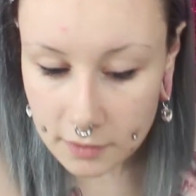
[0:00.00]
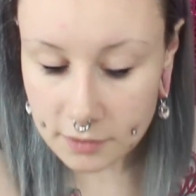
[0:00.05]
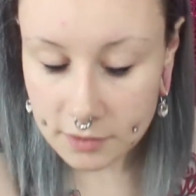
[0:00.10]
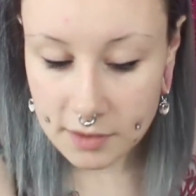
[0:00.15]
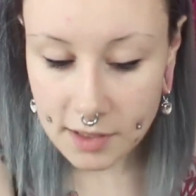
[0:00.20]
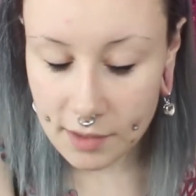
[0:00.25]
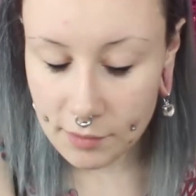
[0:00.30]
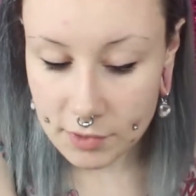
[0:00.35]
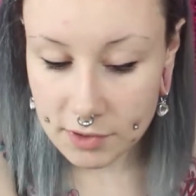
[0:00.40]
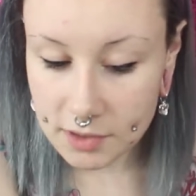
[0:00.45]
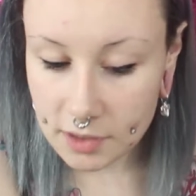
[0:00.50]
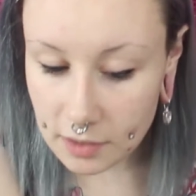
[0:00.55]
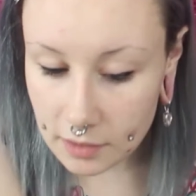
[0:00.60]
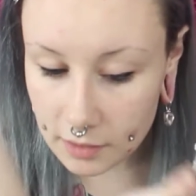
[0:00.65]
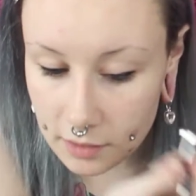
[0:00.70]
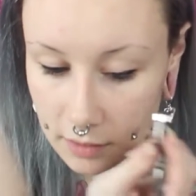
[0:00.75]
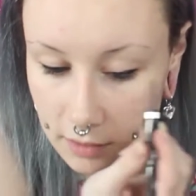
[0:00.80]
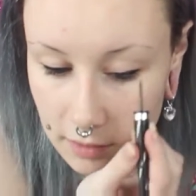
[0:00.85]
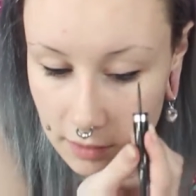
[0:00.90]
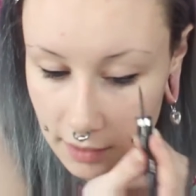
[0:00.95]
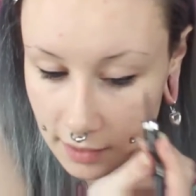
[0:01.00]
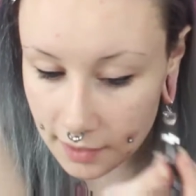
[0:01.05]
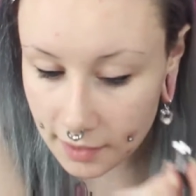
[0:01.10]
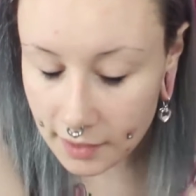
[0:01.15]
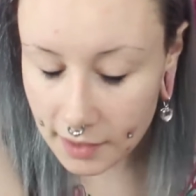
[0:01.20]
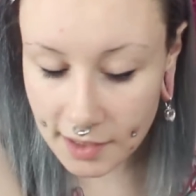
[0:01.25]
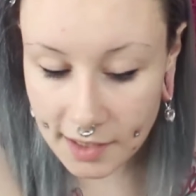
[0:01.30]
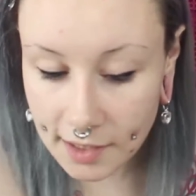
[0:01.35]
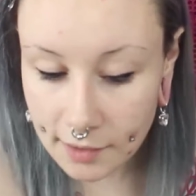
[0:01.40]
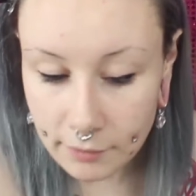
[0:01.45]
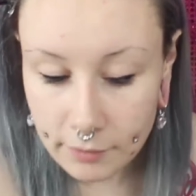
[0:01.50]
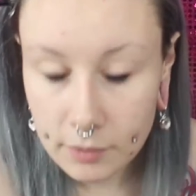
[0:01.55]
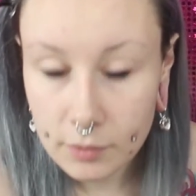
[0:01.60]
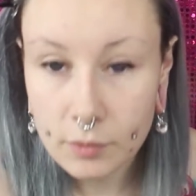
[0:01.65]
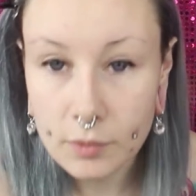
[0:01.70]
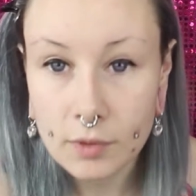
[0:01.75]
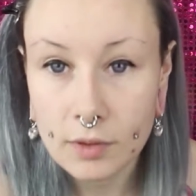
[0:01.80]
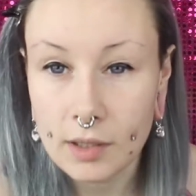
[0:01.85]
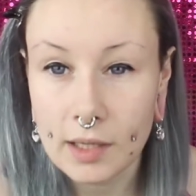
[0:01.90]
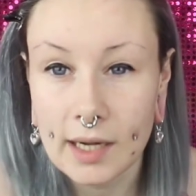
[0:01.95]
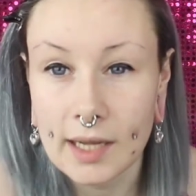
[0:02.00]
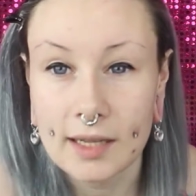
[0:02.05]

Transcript: So that was good. Like, I never wore